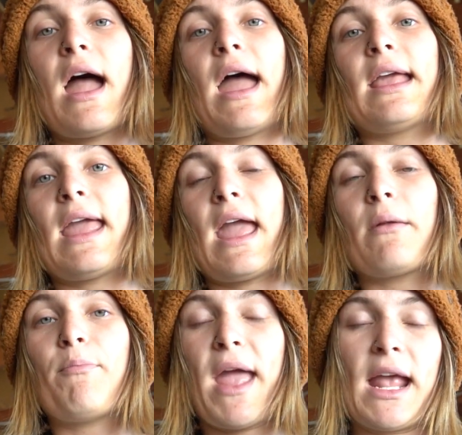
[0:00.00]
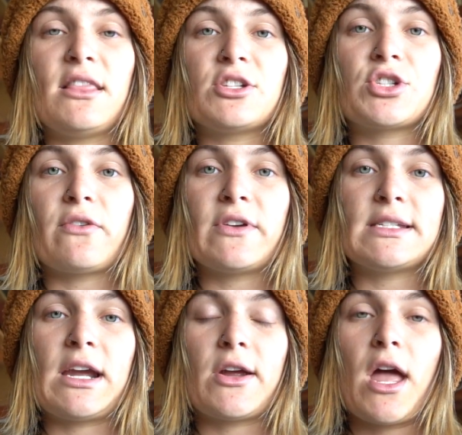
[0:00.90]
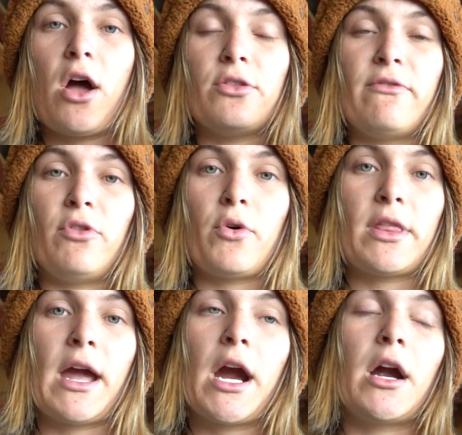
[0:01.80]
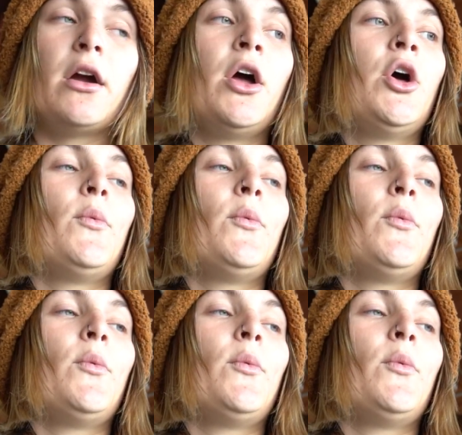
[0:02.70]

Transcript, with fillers: I can paint the surface area on the floor there.